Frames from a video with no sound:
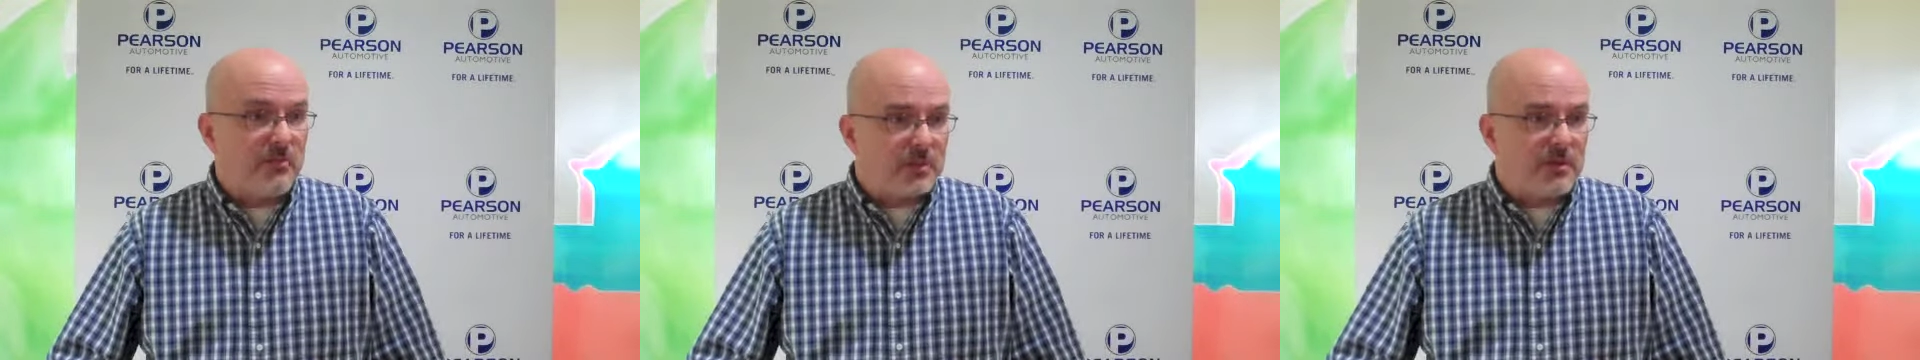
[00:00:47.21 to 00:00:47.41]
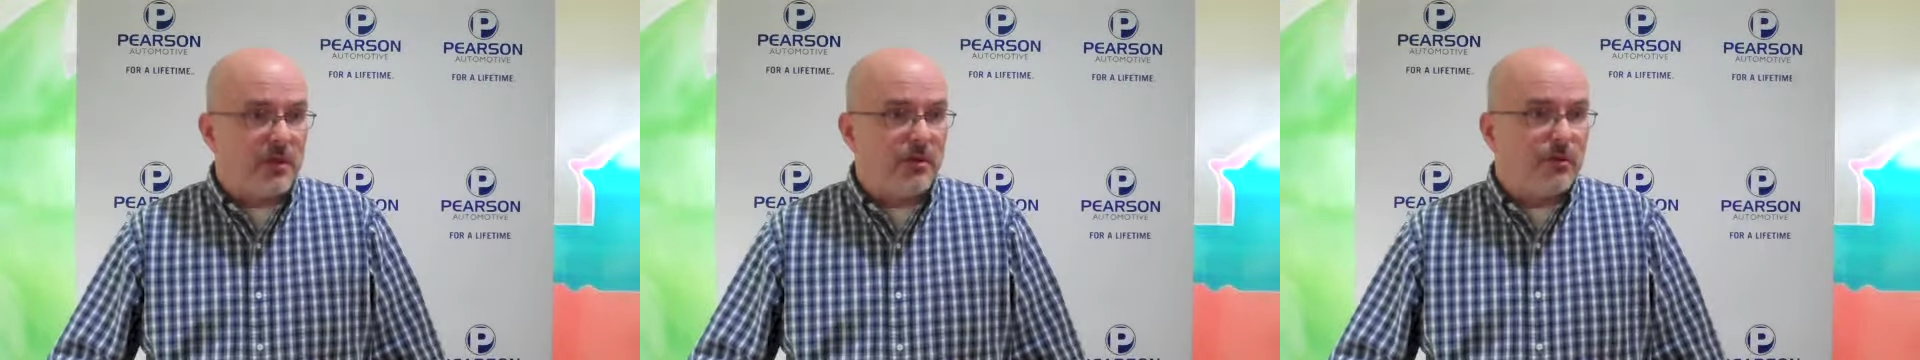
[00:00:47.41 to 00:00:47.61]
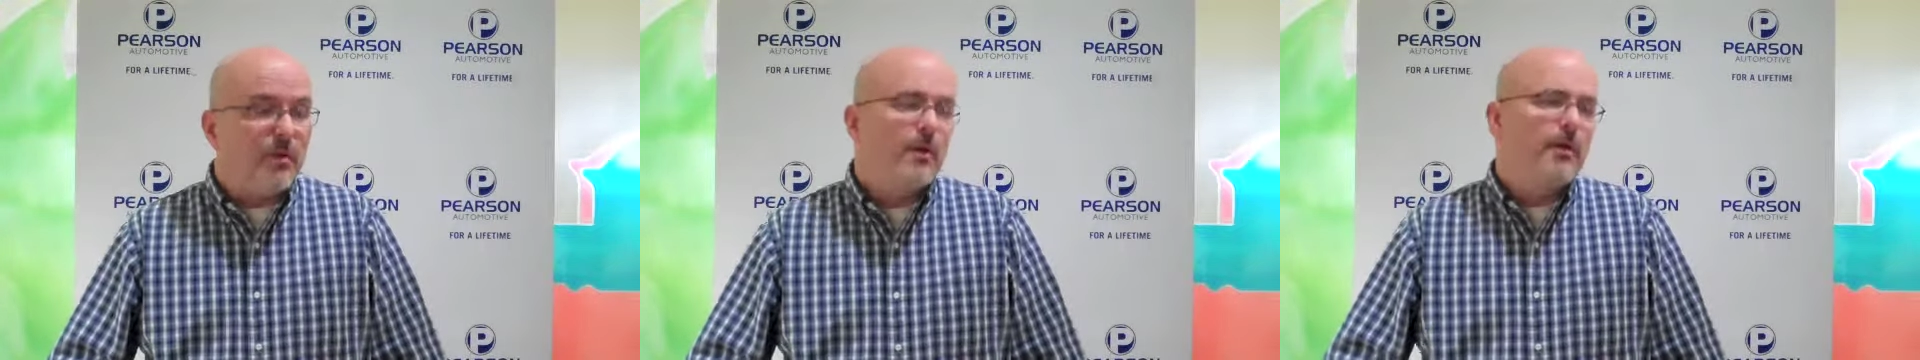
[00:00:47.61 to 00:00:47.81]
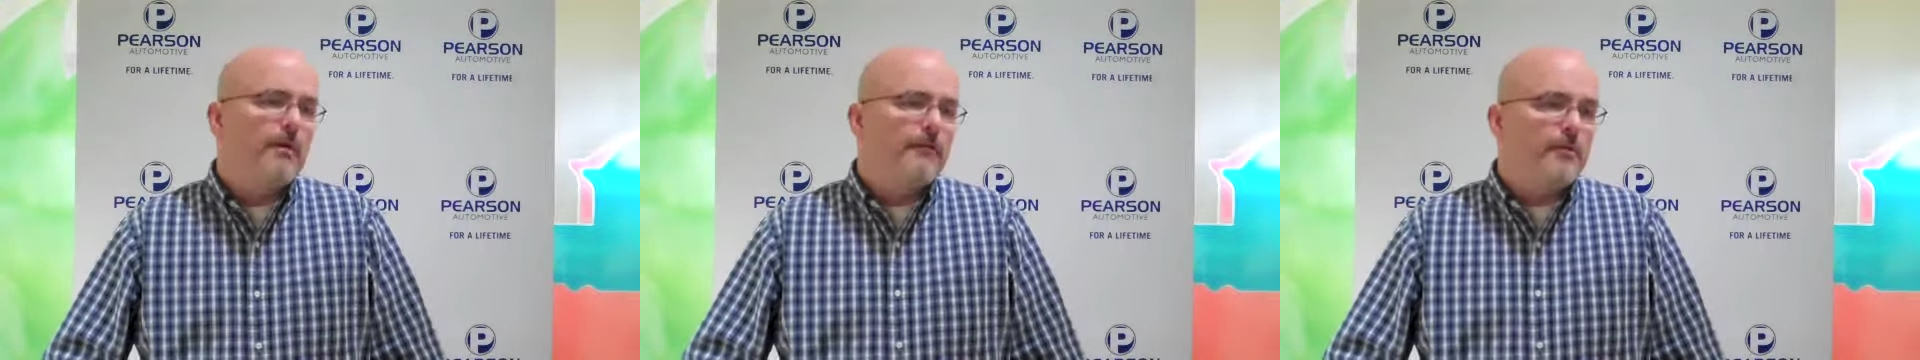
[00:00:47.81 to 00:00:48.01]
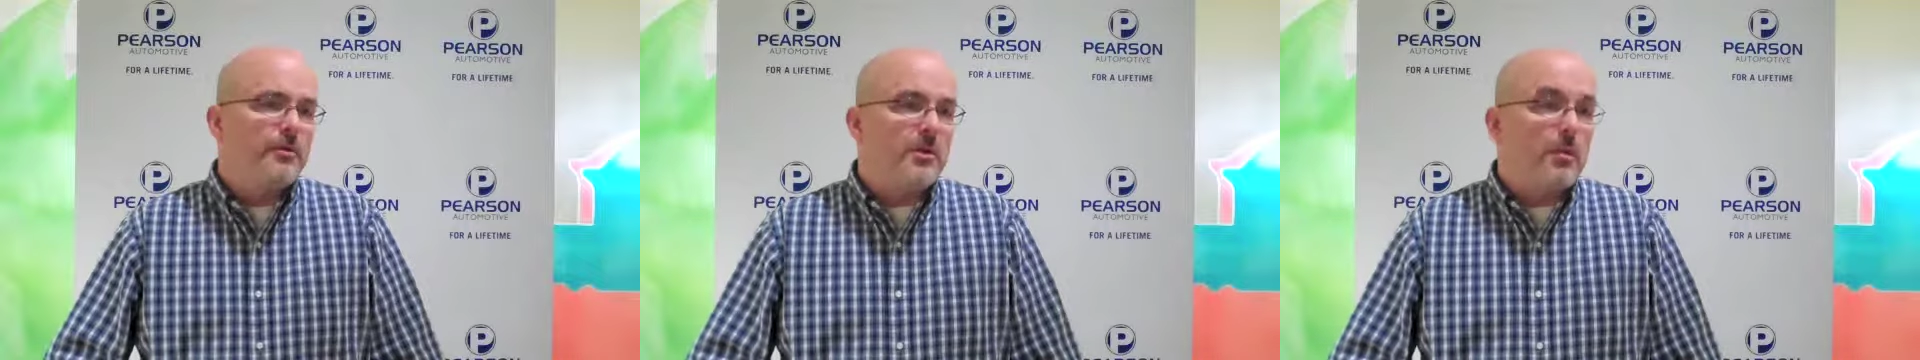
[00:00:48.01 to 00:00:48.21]
So
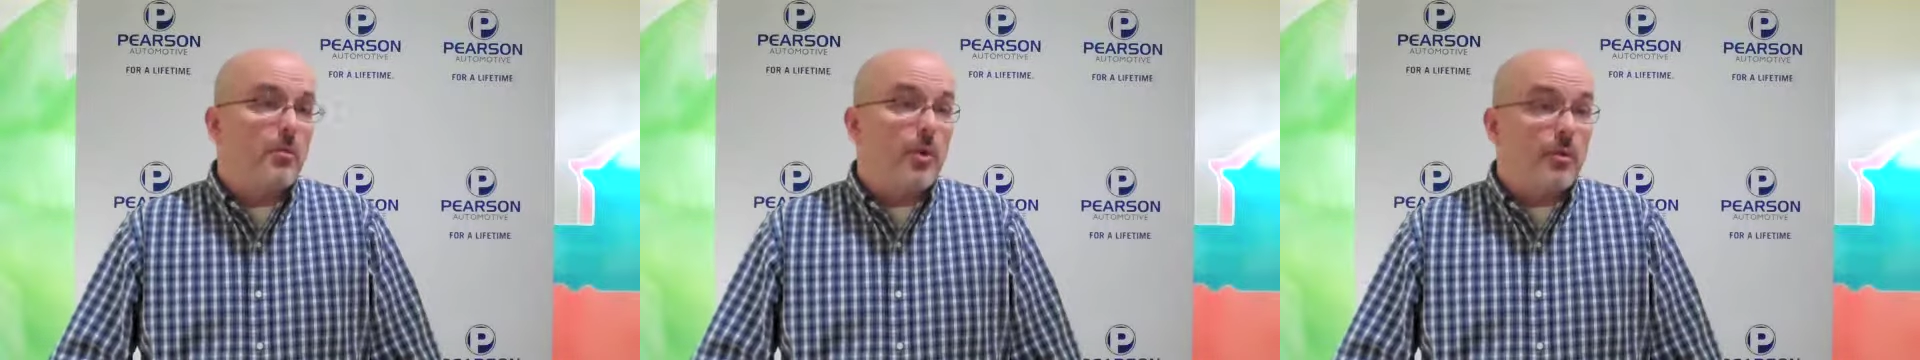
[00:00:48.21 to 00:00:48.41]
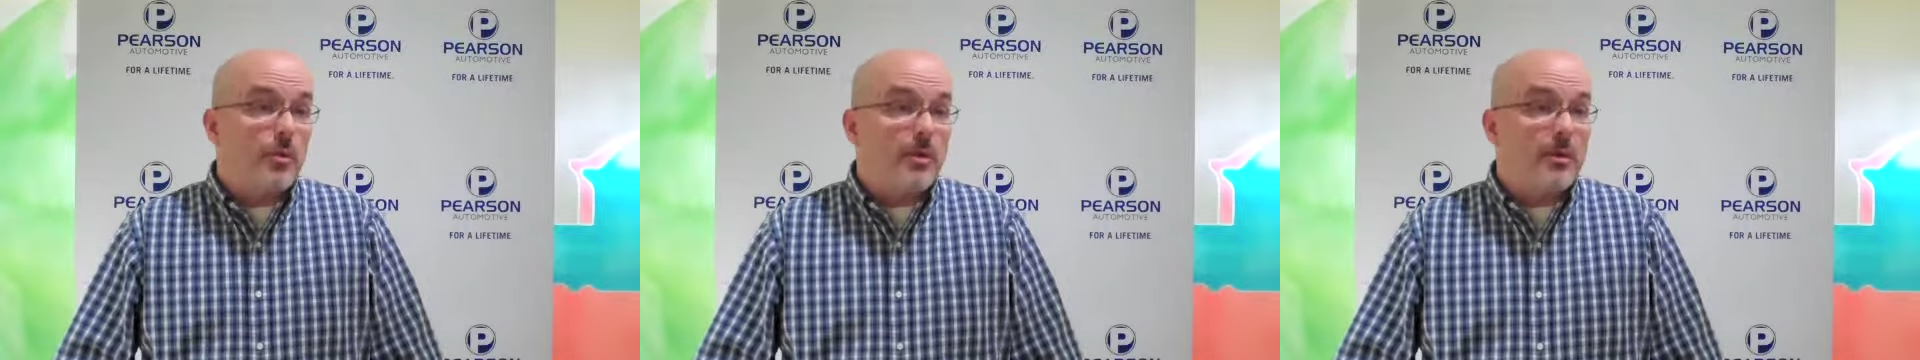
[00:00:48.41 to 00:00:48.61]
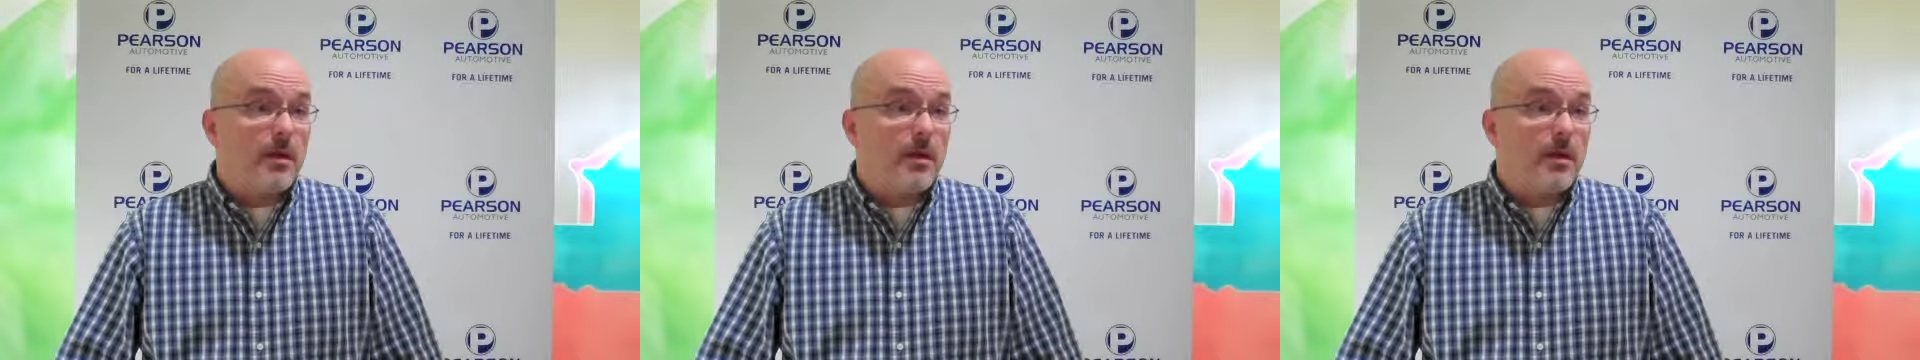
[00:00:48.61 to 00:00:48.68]
for someone with